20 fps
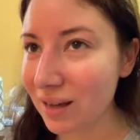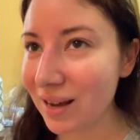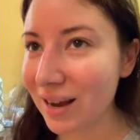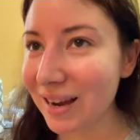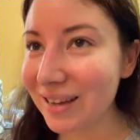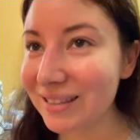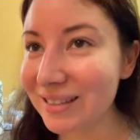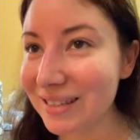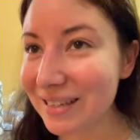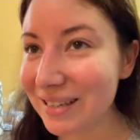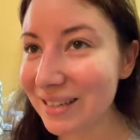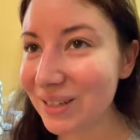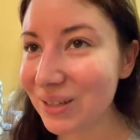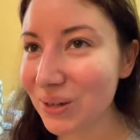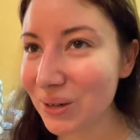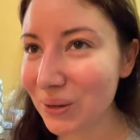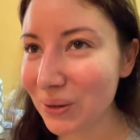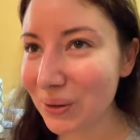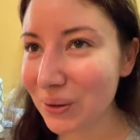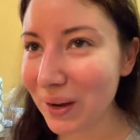I did
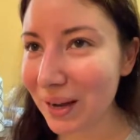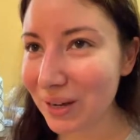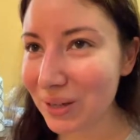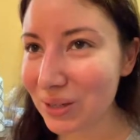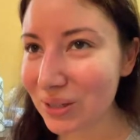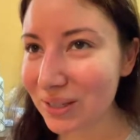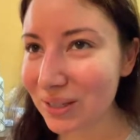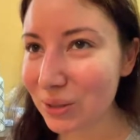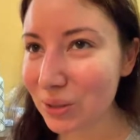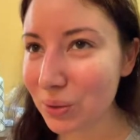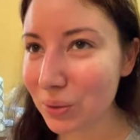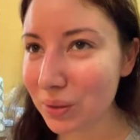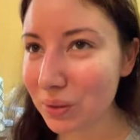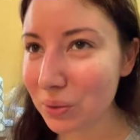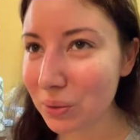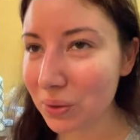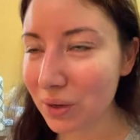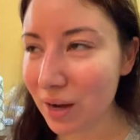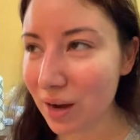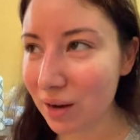go actually to a
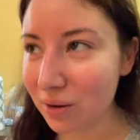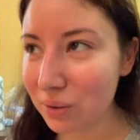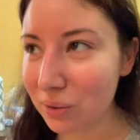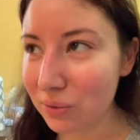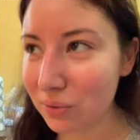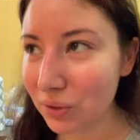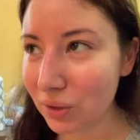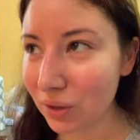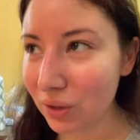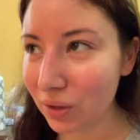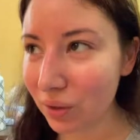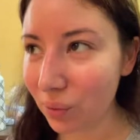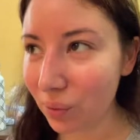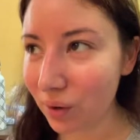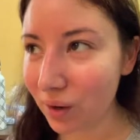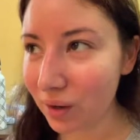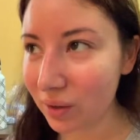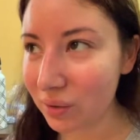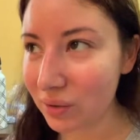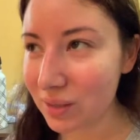choreographer
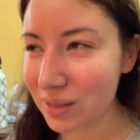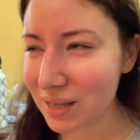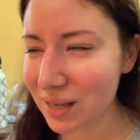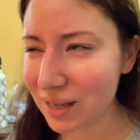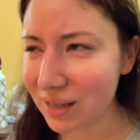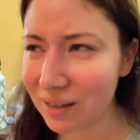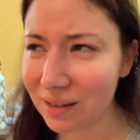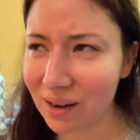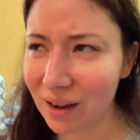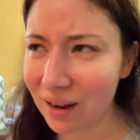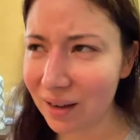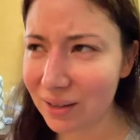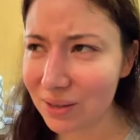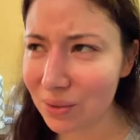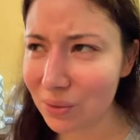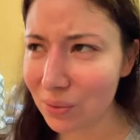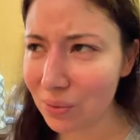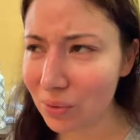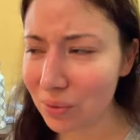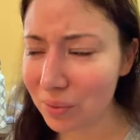when I was like in high
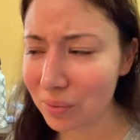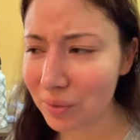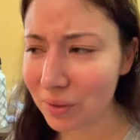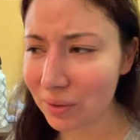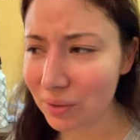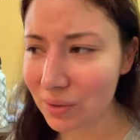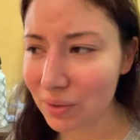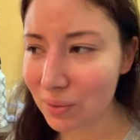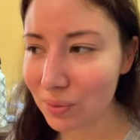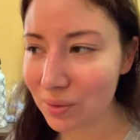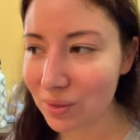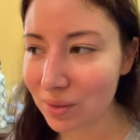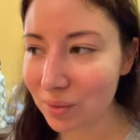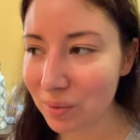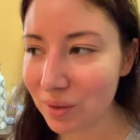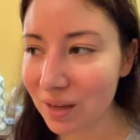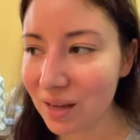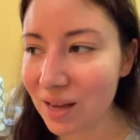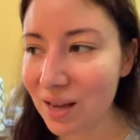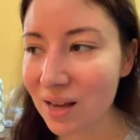school or middle school or
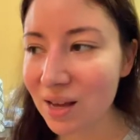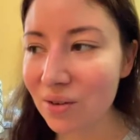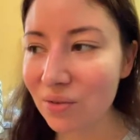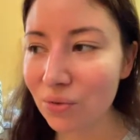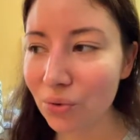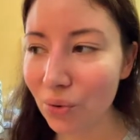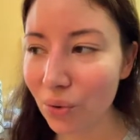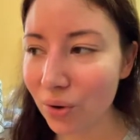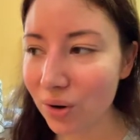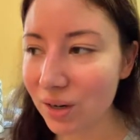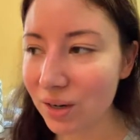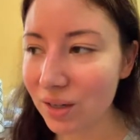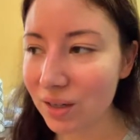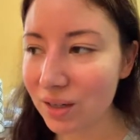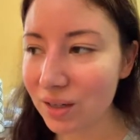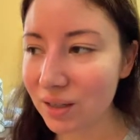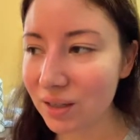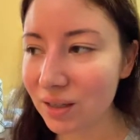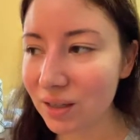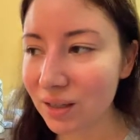something
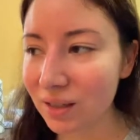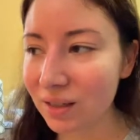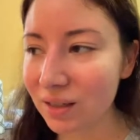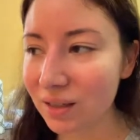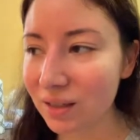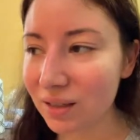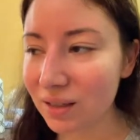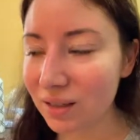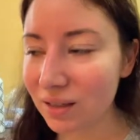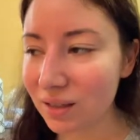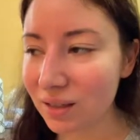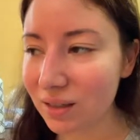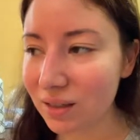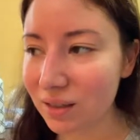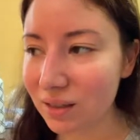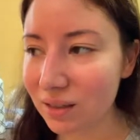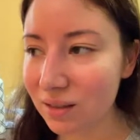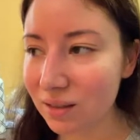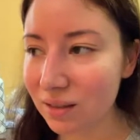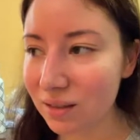for
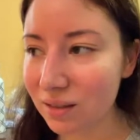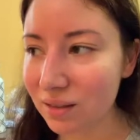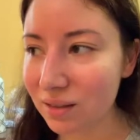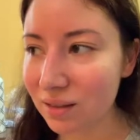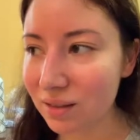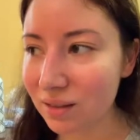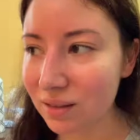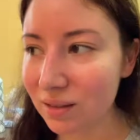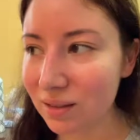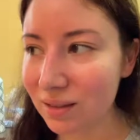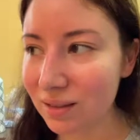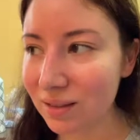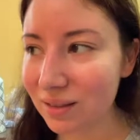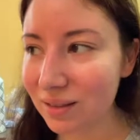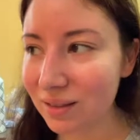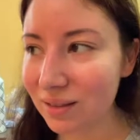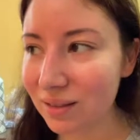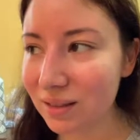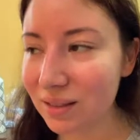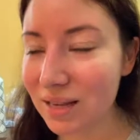
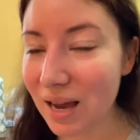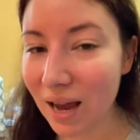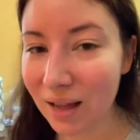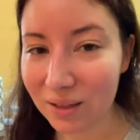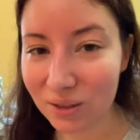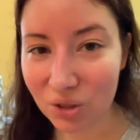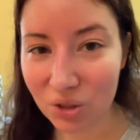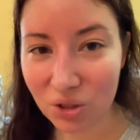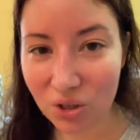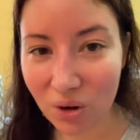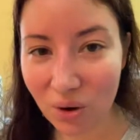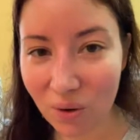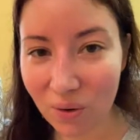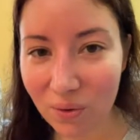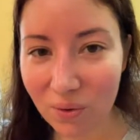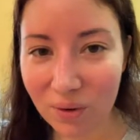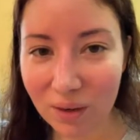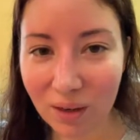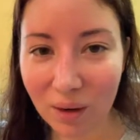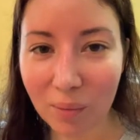the talent
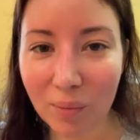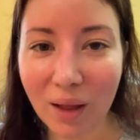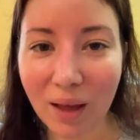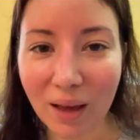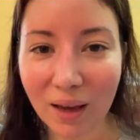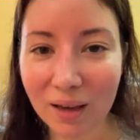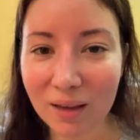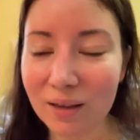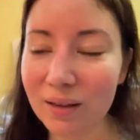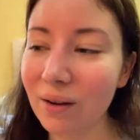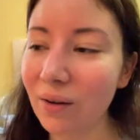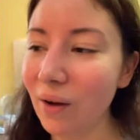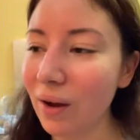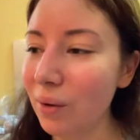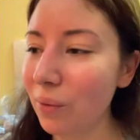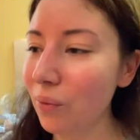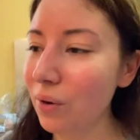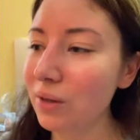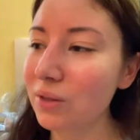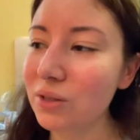show. And I'm like, you know, I
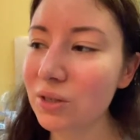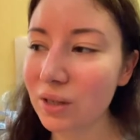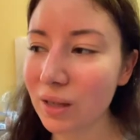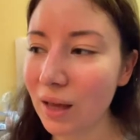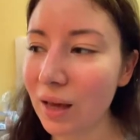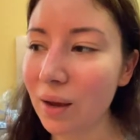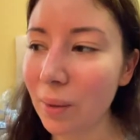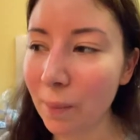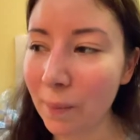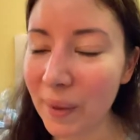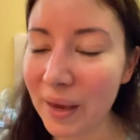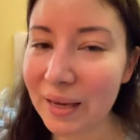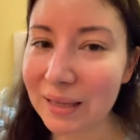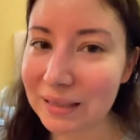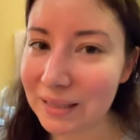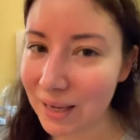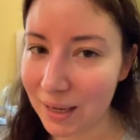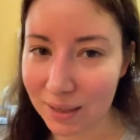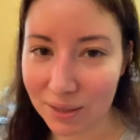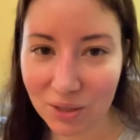want to like make a
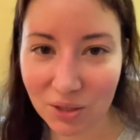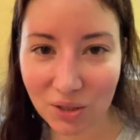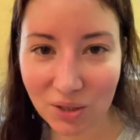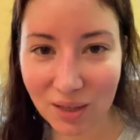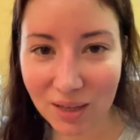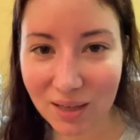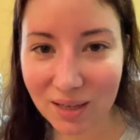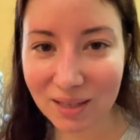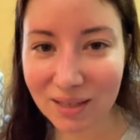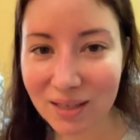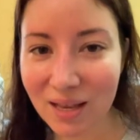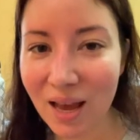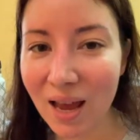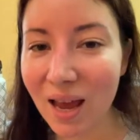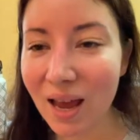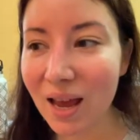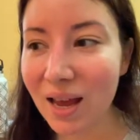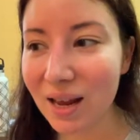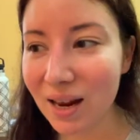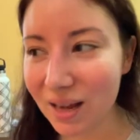dance to this.
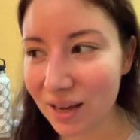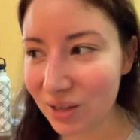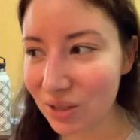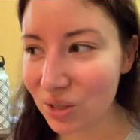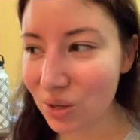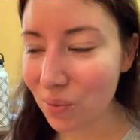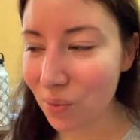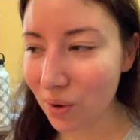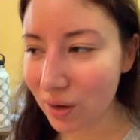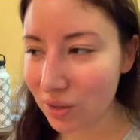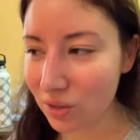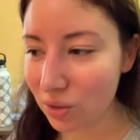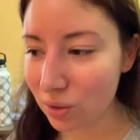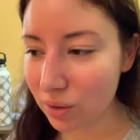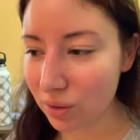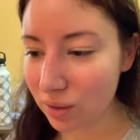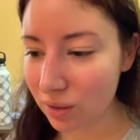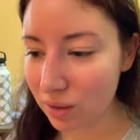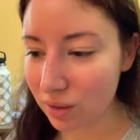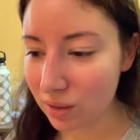And I actually went
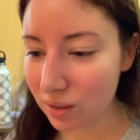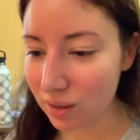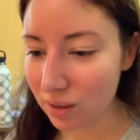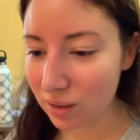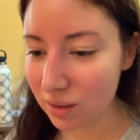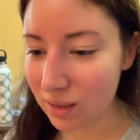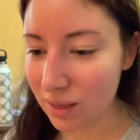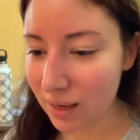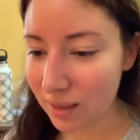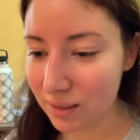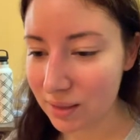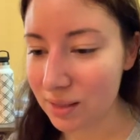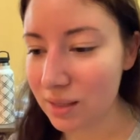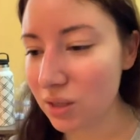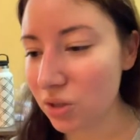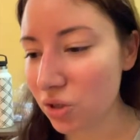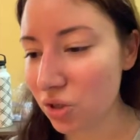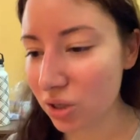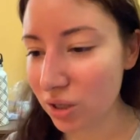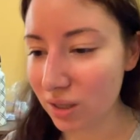to a dance
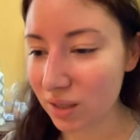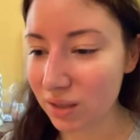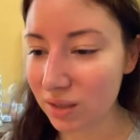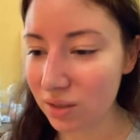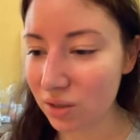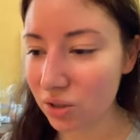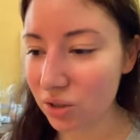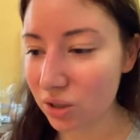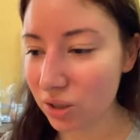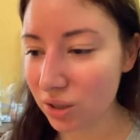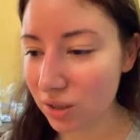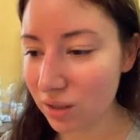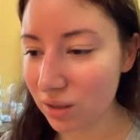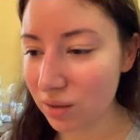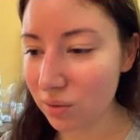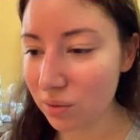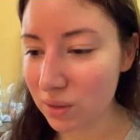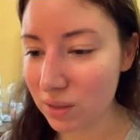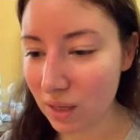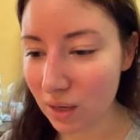teacher and she
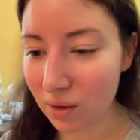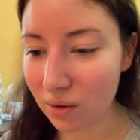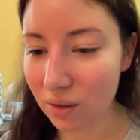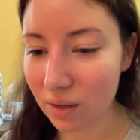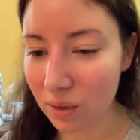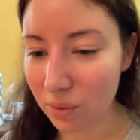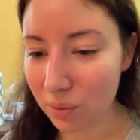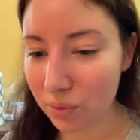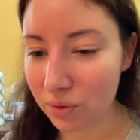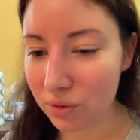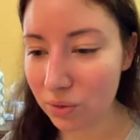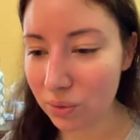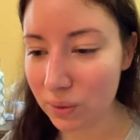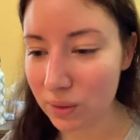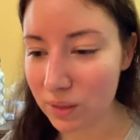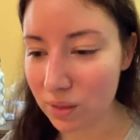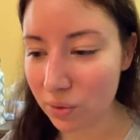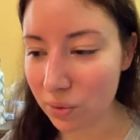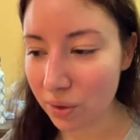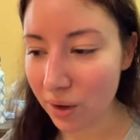was like, okay, we'll do
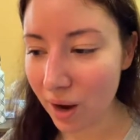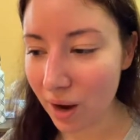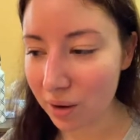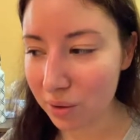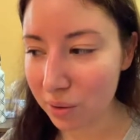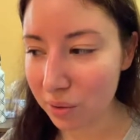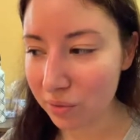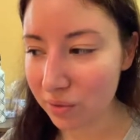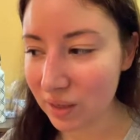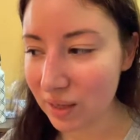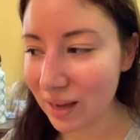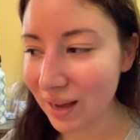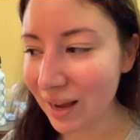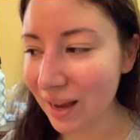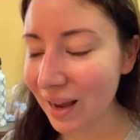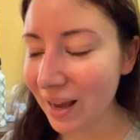this choreography.